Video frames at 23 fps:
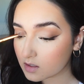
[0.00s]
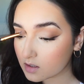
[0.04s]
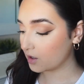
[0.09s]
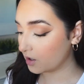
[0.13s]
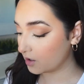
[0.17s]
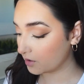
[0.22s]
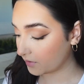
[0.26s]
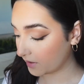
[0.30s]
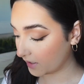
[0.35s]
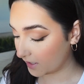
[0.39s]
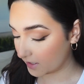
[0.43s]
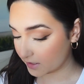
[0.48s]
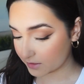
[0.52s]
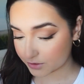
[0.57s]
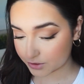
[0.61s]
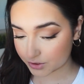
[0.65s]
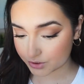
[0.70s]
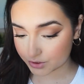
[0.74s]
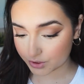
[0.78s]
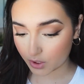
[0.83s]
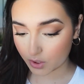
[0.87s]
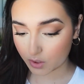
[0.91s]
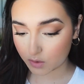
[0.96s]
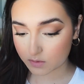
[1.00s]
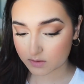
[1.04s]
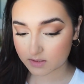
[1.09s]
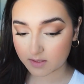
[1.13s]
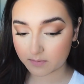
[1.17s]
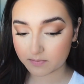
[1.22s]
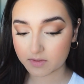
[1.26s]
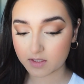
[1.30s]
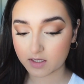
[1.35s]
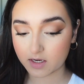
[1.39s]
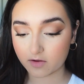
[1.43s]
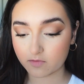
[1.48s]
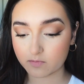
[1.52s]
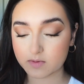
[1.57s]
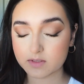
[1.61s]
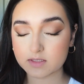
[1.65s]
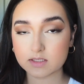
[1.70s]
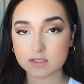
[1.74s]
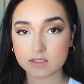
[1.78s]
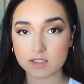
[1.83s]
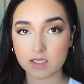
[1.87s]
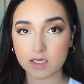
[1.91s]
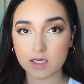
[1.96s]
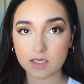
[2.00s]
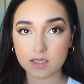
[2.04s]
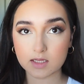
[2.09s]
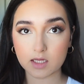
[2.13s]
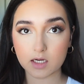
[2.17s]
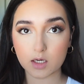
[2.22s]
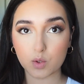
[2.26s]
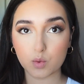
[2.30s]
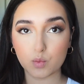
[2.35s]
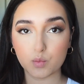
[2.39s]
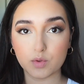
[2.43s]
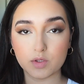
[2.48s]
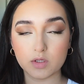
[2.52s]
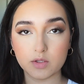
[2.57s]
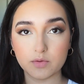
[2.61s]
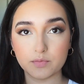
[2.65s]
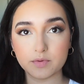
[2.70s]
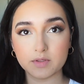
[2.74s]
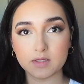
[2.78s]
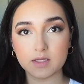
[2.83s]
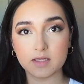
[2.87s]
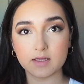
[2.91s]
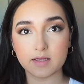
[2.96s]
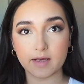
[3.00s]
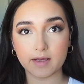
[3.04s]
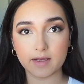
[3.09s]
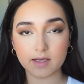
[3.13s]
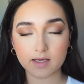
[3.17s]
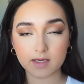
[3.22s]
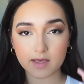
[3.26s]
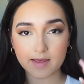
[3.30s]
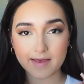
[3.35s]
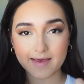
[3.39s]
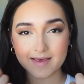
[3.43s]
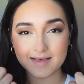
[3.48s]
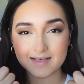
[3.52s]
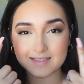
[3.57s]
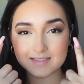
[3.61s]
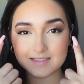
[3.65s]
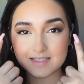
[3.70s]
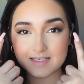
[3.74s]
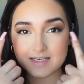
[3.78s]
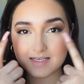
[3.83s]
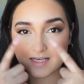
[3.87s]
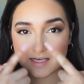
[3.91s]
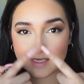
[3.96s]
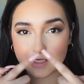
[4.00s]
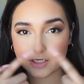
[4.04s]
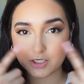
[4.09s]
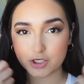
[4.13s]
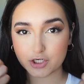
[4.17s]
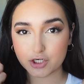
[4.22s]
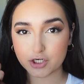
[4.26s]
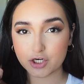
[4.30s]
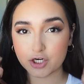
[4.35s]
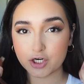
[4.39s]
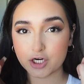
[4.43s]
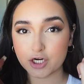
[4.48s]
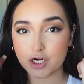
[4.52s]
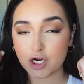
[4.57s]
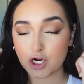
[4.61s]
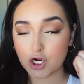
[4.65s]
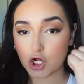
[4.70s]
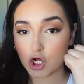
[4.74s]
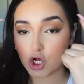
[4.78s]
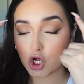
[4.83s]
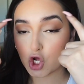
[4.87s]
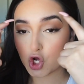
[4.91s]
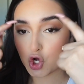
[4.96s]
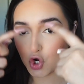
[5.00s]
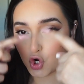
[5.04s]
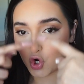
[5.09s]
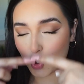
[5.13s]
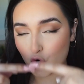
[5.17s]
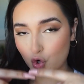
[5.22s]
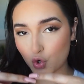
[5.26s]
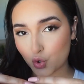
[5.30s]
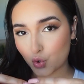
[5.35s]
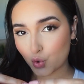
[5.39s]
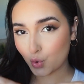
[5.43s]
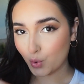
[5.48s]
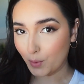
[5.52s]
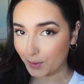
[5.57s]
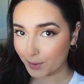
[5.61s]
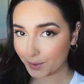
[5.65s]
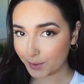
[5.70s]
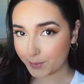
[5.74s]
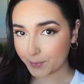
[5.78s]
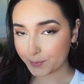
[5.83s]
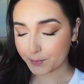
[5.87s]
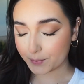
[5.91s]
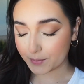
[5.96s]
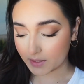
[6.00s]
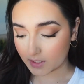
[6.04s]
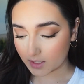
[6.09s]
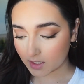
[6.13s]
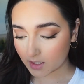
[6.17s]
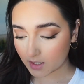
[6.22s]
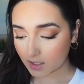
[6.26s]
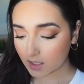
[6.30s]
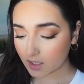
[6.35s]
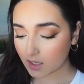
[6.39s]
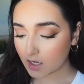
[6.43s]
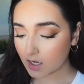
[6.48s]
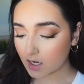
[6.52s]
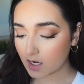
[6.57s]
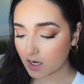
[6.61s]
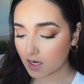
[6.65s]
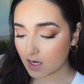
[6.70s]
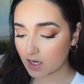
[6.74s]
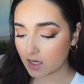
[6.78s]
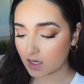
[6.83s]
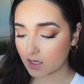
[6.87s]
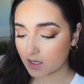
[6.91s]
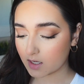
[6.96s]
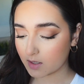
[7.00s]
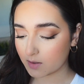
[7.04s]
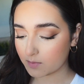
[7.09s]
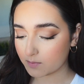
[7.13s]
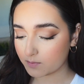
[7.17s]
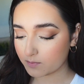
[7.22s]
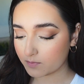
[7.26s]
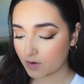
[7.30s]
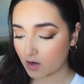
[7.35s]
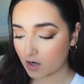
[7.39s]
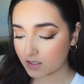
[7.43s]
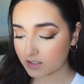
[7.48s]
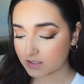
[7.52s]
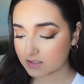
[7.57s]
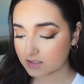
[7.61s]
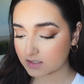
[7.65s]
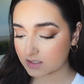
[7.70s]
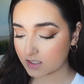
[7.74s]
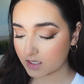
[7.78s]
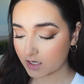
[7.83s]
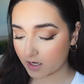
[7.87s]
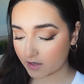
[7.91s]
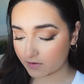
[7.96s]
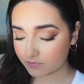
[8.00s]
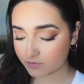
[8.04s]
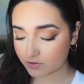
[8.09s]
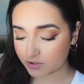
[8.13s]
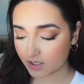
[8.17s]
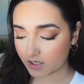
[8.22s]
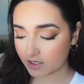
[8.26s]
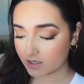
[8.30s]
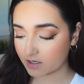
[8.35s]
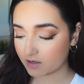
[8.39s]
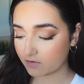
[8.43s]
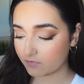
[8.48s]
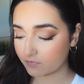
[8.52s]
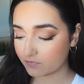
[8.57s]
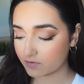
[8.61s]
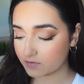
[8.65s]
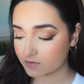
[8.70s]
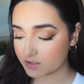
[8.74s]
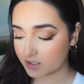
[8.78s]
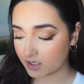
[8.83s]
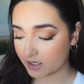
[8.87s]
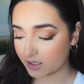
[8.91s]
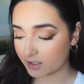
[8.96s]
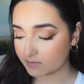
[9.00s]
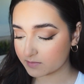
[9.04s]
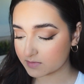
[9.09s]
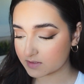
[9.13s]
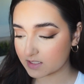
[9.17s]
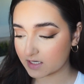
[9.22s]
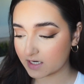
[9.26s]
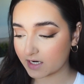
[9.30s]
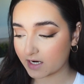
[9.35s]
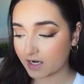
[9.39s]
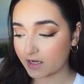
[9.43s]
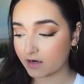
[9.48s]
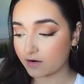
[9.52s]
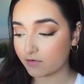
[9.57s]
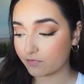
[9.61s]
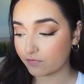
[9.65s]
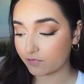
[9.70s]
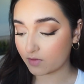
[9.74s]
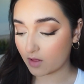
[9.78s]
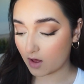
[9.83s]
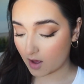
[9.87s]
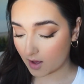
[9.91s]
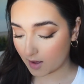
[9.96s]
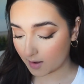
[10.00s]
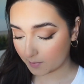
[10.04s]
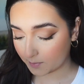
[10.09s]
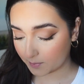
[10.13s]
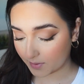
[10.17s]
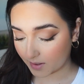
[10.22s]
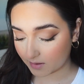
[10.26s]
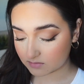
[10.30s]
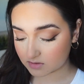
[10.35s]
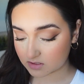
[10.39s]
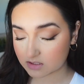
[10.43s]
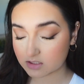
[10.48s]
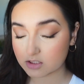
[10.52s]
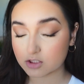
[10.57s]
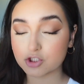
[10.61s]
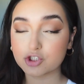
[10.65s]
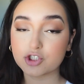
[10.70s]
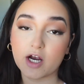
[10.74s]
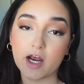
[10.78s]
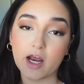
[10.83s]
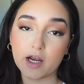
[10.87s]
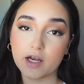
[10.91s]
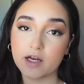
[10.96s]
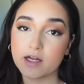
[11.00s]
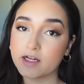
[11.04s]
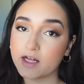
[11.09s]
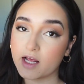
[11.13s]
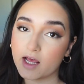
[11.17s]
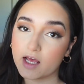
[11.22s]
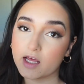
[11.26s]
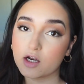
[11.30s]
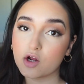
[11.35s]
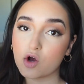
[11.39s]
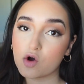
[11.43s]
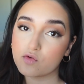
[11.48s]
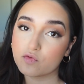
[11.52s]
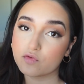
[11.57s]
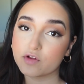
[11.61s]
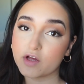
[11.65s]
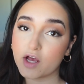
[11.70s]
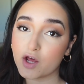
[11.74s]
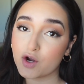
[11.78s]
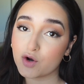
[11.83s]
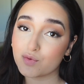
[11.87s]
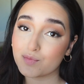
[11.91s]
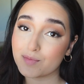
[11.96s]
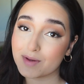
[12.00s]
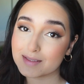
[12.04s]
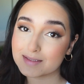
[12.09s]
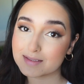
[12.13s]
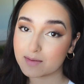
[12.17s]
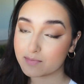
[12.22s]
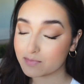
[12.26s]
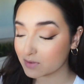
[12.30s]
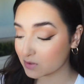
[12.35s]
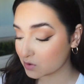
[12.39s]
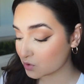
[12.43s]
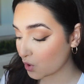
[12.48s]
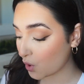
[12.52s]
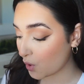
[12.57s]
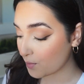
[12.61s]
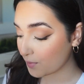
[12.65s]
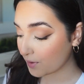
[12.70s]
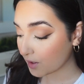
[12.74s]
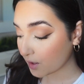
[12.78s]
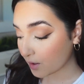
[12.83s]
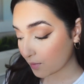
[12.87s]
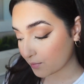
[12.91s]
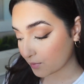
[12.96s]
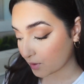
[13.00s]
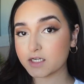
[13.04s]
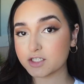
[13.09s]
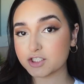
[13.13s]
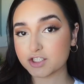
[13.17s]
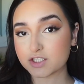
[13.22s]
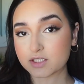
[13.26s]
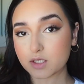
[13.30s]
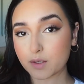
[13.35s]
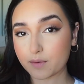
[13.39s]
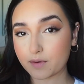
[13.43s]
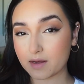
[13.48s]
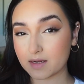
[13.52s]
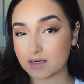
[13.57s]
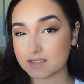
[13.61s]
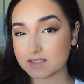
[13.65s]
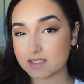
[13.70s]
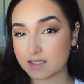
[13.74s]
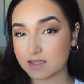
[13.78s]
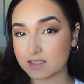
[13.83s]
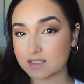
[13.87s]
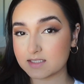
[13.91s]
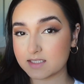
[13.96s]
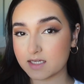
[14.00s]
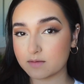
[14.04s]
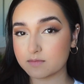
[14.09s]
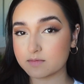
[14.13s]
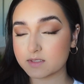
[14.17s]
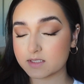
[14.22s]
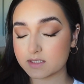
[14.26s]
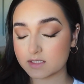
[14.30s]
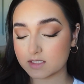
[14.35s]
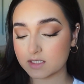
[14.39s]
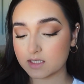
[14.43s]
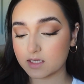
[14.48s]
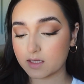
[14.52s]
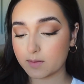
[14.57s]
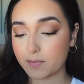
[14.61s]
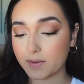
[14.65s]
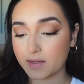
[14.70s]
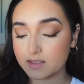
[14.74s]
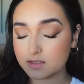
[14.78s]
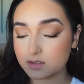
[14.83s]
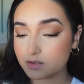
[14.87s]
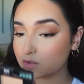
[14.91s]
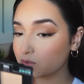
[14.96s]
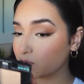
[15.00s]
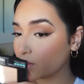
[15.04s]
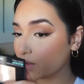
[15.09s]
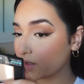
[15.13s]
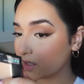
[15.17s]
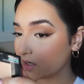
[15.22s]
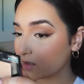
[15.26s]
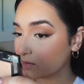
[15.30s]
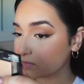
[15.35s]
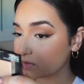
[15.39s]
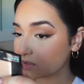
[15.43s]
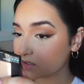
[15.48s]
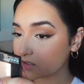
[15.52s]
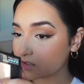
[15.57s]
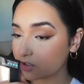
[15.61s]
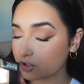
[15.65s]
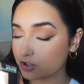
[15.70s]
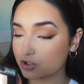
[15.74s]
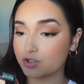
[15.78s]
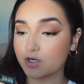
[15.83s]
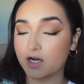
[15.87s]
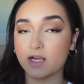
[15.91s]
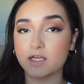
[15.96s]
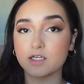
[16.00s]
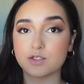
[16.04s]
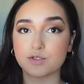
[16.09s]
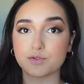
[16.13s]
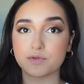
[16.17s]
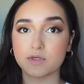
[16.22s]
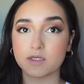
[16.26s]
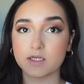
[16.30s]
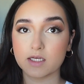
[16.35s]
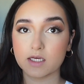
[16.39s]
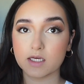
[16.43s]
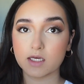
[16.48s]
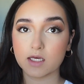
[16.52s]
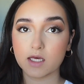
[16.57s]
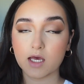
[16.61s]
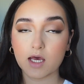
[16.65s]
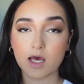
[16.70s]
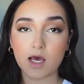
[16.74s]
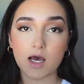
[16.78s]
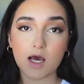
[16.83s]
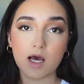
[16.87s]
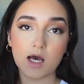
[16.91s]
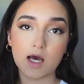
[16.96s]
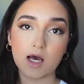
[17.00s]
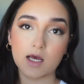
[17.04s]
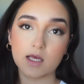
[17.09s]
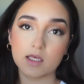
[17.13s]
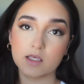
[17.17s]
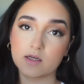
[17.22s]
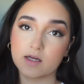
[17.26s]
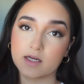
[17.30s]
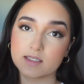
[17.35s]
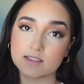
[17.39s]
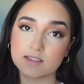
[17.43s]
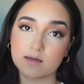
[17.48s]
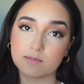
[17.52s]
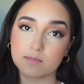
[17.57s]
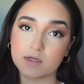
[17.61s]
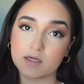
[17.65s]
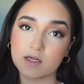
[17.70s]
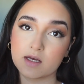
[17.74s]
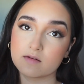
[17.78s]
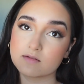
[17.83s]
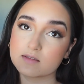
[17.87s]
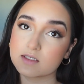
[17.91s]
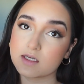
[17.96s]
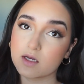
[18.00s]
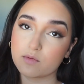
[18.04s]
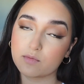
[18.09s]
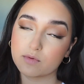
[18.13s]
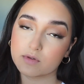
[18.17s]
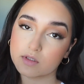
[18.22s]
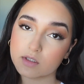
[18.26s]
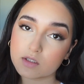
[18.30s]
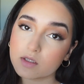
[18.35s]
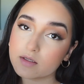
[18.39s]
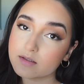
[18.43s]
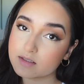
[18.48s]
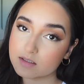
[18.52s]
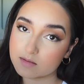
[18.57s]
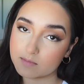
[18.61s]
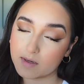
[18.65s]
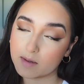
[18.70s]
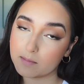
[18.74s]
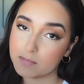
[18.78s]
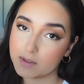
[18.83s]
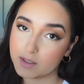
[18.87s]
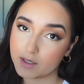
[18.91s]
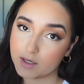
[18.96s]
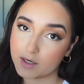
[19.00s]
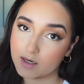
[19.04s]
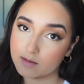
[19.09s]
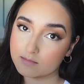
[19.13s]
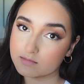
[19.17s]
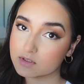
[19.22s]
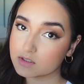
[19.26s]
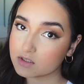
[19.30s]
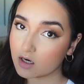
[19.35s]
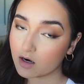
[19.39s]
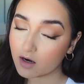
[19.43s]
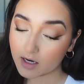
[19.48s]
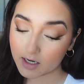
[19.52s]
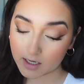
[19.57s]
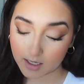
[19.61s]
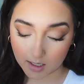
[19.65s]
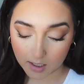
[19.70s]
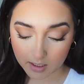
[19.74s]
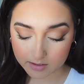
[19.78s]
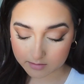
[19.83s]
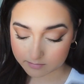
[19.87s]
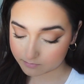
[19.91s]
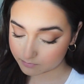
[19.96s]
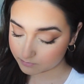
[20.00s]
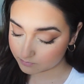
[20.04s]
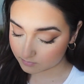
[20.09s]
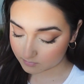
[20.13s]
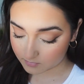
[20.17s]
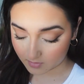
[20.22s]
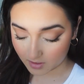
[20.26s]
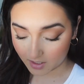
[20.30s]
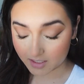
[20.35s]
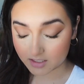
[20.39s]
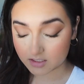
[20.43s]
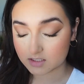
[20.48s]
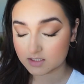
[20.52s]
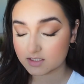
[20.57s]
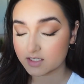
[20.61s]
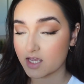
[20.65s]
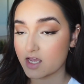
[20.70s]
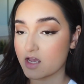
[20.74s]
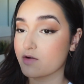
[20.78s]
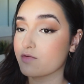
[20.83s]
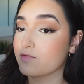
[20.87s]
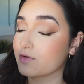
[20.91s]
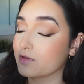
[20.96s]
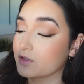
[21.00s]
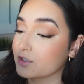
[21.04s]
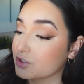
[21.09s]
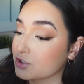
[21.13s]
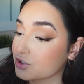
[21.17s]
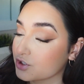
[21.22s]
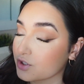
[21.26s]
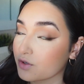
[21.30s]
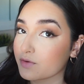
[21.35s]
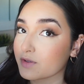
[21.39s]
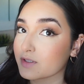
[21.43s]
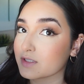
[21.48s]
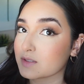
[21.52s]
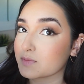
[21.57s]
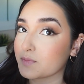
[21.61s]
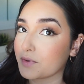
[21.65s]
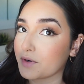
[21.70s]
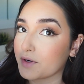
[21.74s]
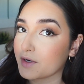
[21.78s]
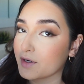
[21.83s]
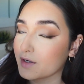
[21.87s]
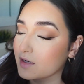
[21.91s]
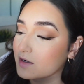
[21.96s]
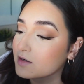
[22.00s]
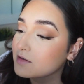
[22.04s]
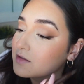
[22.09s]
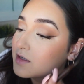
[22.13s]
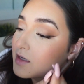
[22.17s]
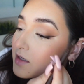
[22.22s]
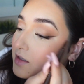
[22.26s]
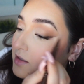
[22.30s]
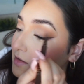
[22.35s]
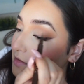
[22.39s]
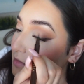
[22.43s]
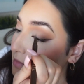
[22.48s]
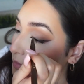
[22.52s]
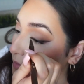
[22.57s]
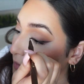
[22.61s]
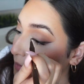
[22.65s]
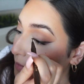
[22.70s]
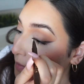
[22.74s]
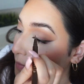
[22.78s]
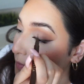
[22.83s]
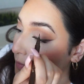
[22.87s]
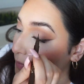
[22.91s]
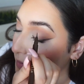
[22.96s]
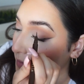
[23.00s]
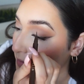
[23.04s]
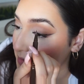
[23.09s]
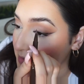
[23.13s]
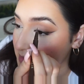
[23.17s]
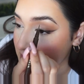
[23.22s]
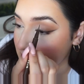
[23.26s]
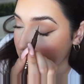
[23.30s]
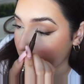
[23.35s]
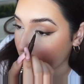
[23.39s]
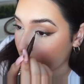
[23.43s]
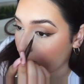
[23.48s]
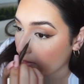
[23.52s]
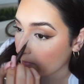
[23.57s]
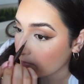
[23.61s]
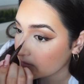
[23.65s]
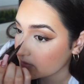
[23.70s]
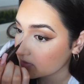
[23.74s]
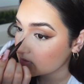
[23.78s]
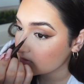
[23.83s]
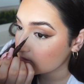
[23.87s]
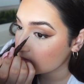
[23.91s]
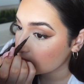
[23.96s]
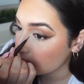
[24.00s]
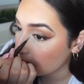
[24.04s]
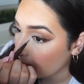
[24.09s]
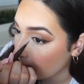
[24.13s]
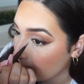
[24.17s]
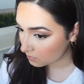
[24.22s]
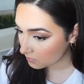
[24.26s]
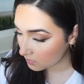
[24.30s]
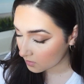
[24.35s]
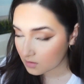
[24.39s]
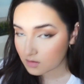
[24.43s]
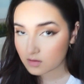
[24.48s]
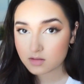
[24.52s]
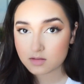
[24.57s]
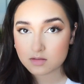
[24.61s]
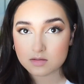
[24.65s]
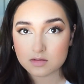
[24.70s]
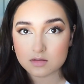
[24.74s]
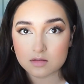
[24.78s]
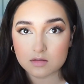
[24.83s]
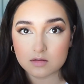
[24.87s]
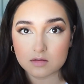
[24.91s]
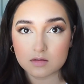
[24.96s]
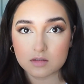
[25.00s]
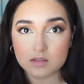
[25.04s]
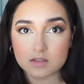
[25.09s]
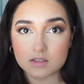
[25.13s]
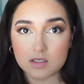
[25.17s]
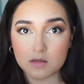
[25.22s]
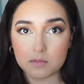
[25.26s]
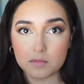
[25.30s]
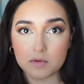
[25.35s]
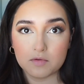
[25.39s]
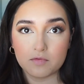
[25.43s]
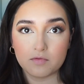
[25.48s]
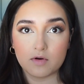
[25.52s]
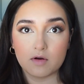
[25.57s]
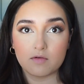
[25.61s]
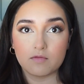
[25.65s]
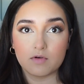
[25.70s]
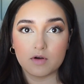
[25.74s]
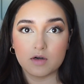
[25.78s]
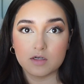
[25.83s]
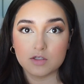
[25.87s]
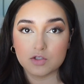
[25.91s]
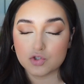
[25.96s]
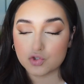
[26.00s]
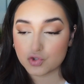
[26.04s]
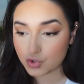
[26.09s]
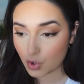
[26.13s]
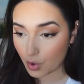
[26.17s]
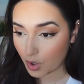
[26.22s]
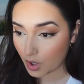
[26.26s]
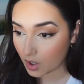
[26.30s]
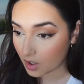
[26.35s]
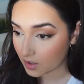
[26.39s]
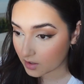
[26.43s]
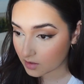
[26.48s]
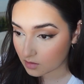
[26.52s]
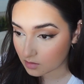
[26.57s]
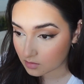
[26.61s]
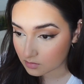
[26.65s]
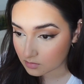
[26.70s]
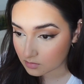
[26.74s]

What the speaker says: Okay, so something I've been seeing that I really like is the inner corner wing. Honestly, I've tried it a few times and I kind of flop, but I'm just gonna try it again. Hopefully I don't mess up this whole makeup Just go ahead and take the same Stila pencil and I'm just gonna try doing it. You guys, I'm gonna have to get really close to my mirror. I'm sorry, I just can't really show this part. Well, let's see what happens. This is literally taking me forever and it's so hard.